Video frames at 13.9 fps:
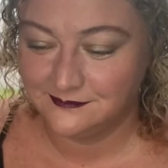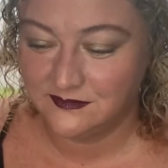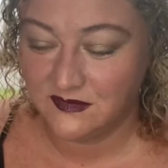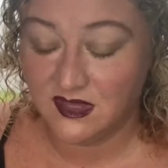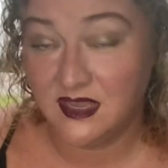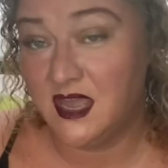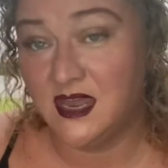
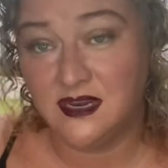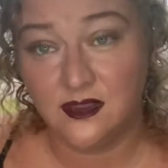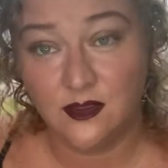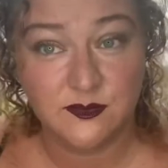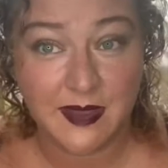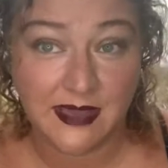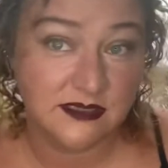Again, it goes
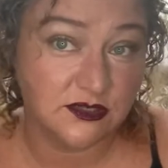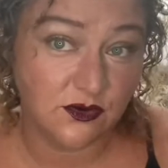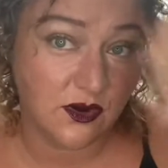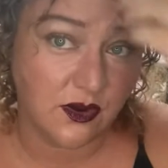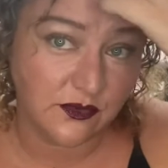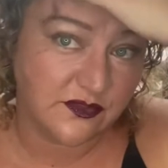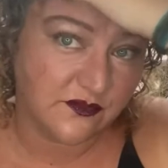back to
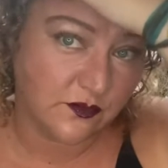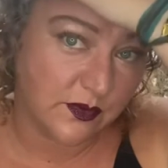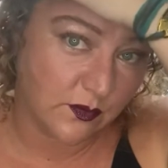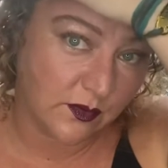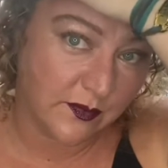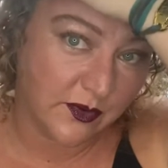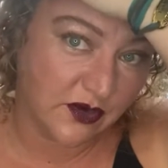growth. If we
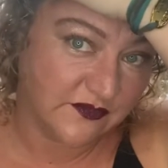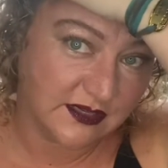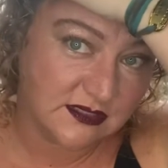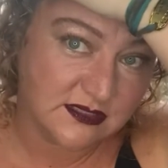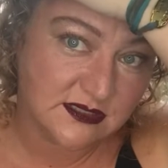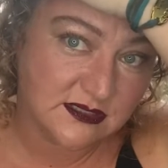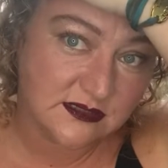were
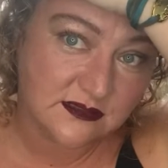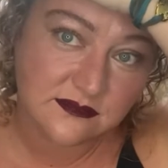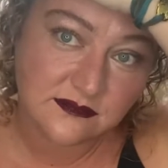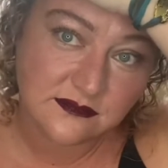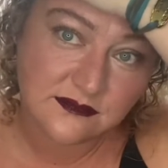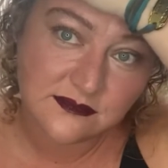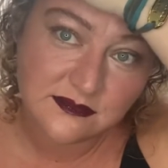perfect,
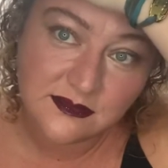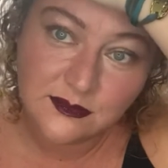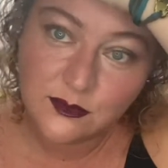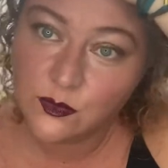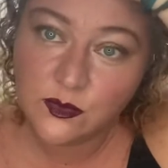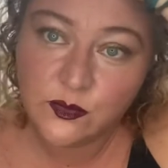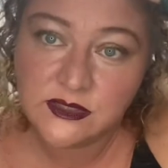
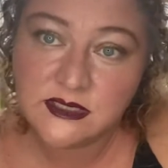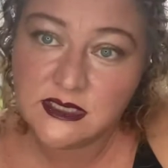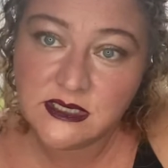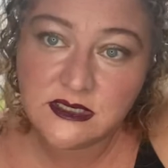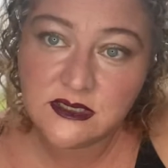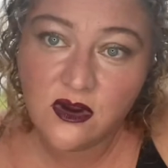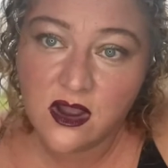we wouldn't need
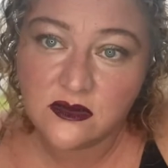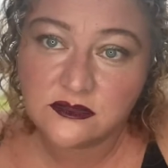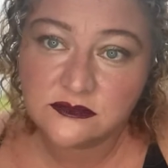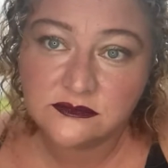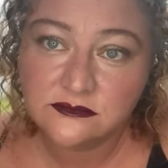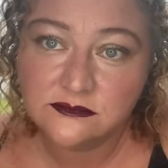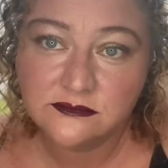to grow.
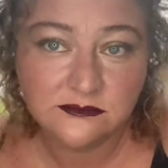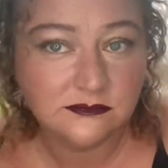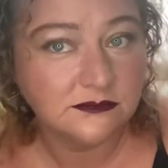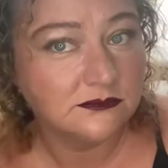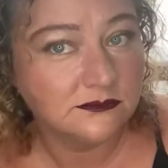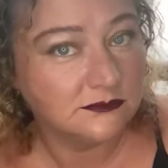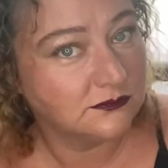
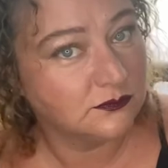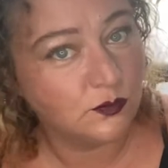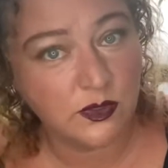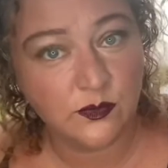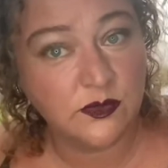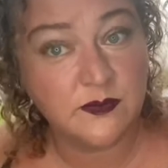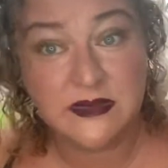We
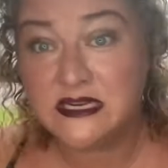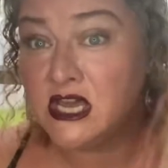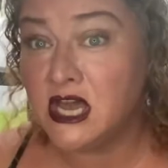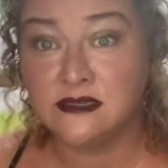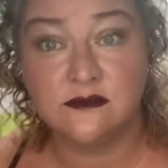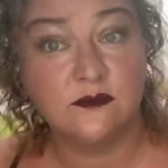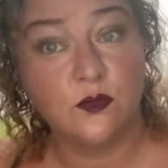would be
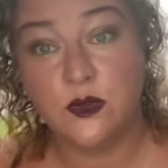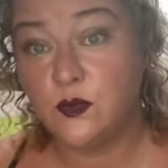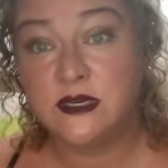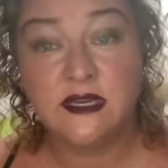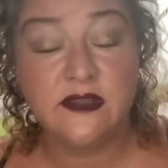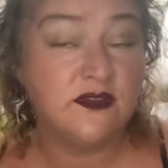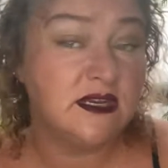done. We
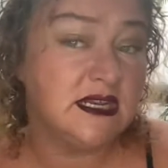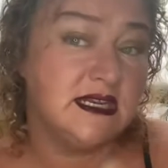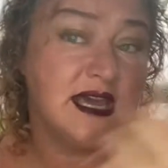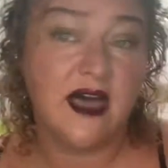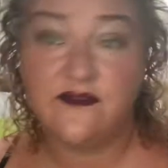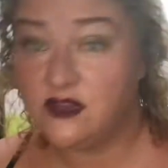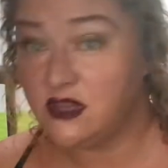wouldn't even need to
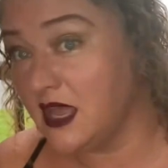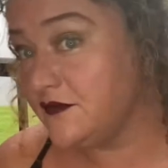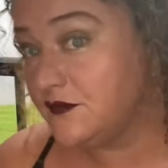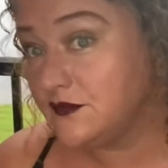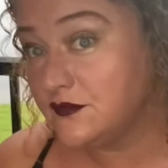have a life.